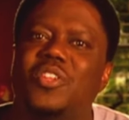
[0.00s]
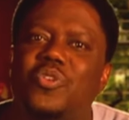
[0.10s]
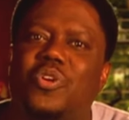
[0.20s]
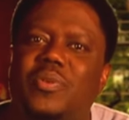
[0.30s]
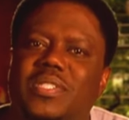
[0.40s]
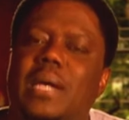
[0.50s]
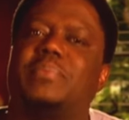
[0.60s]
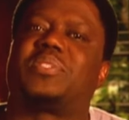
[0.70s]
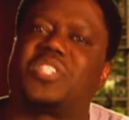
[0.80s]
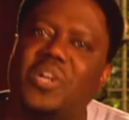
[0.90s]
ludicrous,
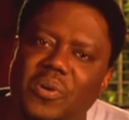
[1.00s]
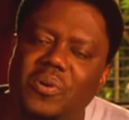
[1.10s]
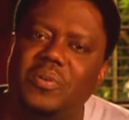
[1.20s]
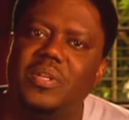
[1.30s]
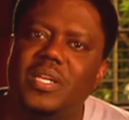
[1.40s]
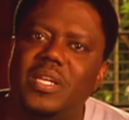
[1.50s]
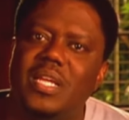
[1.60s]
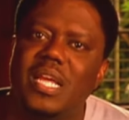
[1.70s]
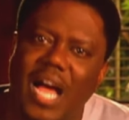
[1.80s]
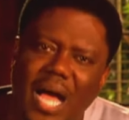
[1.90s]
absurd.
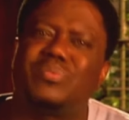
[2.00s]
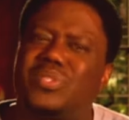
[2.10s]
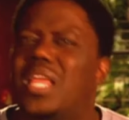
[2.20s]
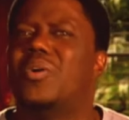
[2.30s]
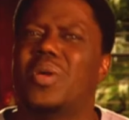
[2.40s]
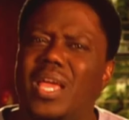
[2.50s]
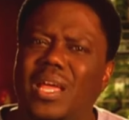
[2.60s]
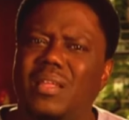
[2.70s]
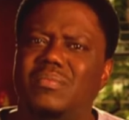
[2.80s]
I'm still here.